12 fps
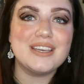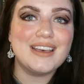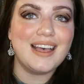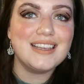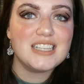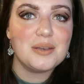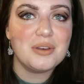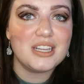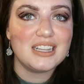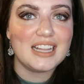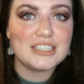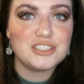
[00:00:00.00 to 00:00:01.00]
because I'm a
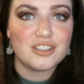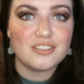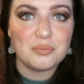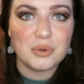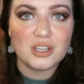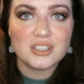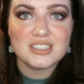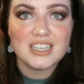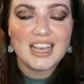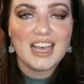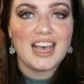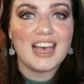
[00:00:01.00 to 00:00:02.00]
collector of books,
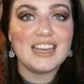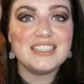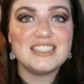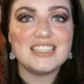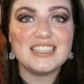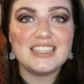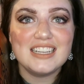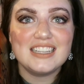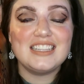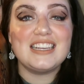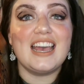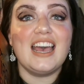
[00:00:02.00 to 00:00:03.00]
I did
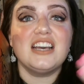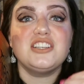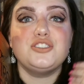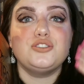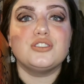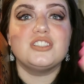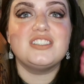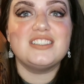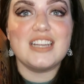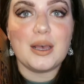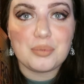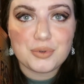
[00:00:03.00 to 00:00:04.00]
the extra
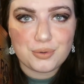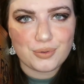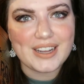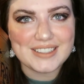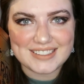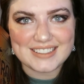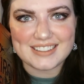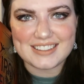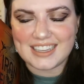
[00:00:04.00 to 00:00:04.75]
step crazy